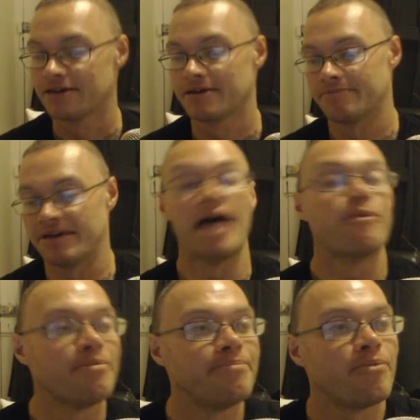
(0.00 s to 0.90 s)
But yeah,
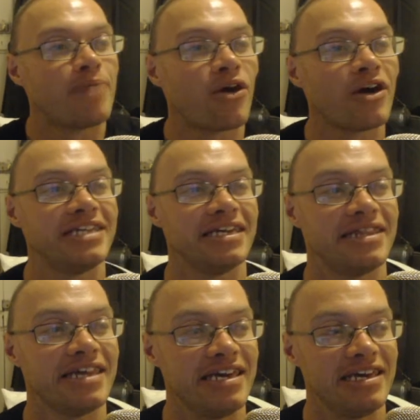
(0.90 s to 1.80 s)
when I did
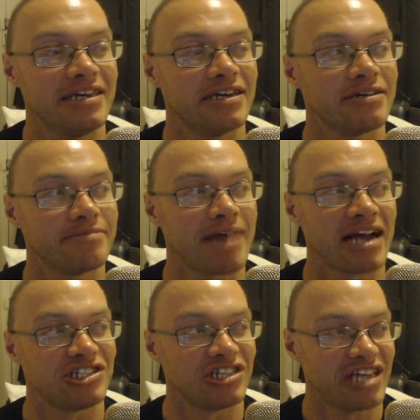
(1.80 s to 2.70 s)
the
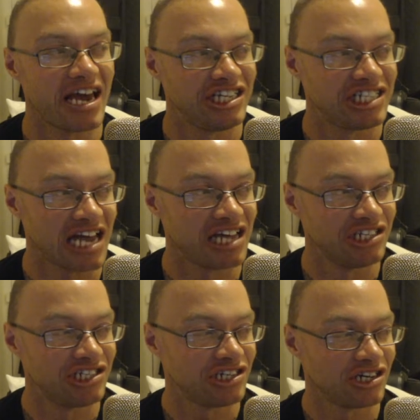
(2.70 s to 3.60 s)
Match of the Day
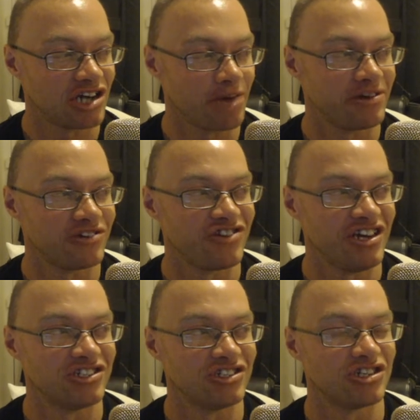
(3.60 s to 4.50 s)
challenge a couple of
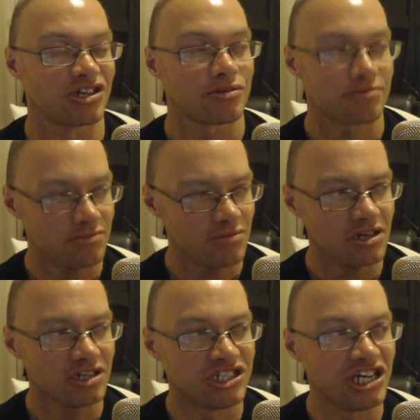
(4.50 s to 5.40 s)
seasons
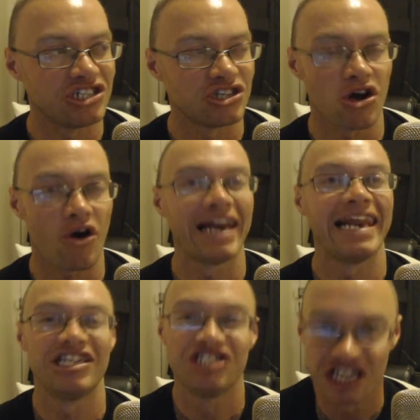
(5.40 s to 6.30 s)
ago, I
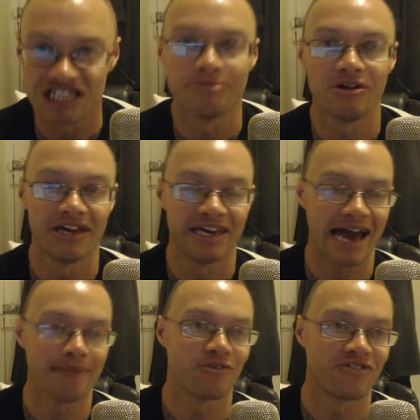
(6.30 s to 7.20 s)
legitimately
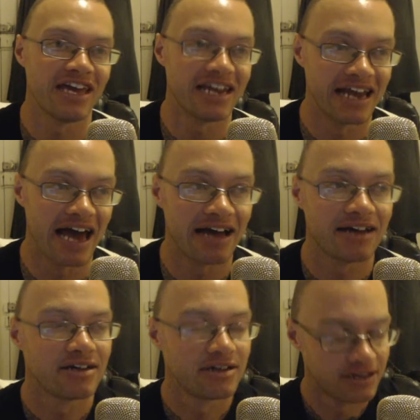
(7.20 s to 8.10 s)
came off the internet.
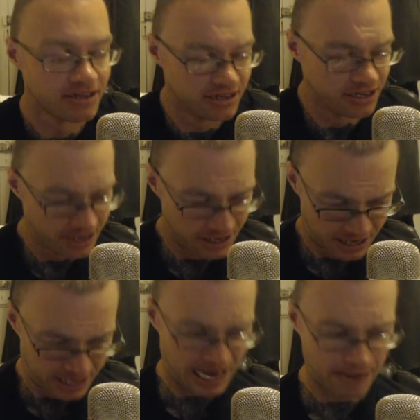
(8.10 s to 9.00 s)

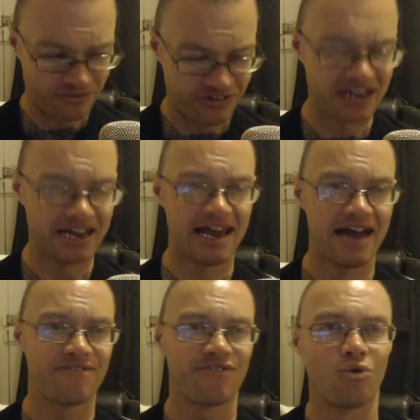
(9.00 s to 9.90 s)
Came off the internet
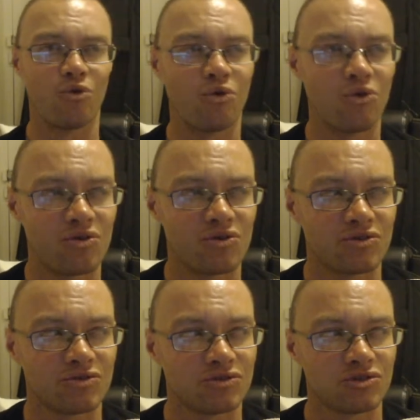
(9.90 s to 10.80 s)
for,
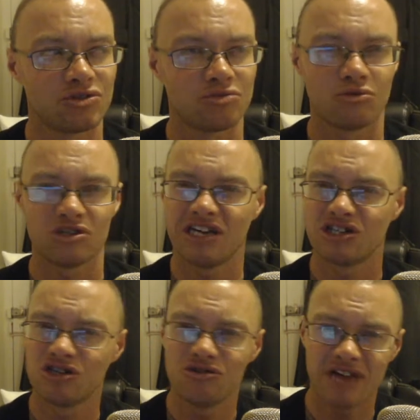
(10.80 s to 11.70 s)
wasn't it
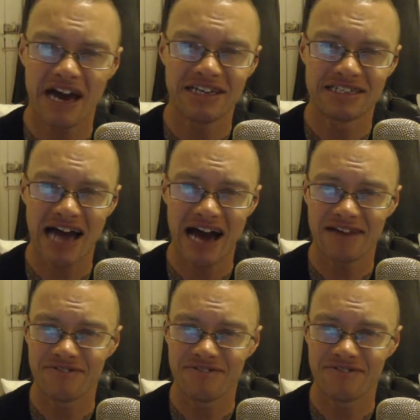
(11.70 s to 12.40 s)
2 days, Dan, if you're